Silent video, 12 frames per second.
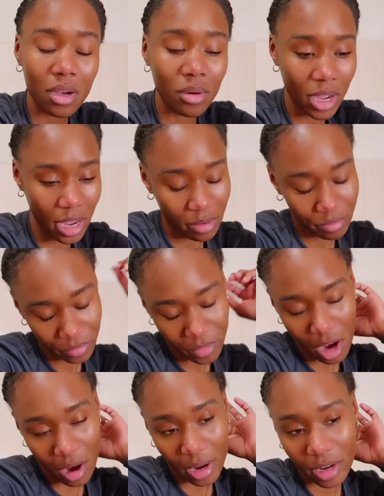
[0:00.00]
Okay.
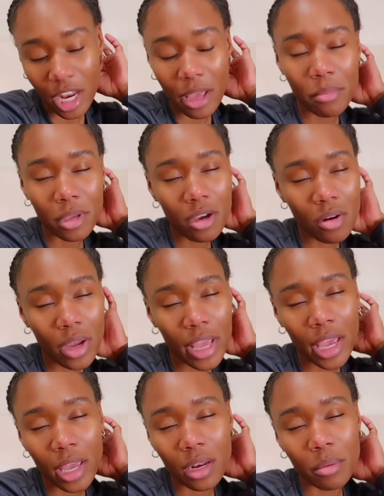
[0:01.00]
All right. Let me go
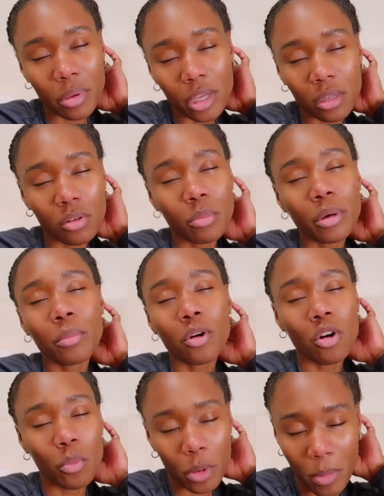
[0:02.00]
ahead and be a little bit more
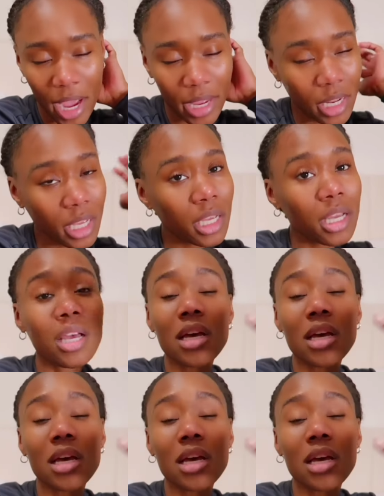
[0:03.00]
open-minded.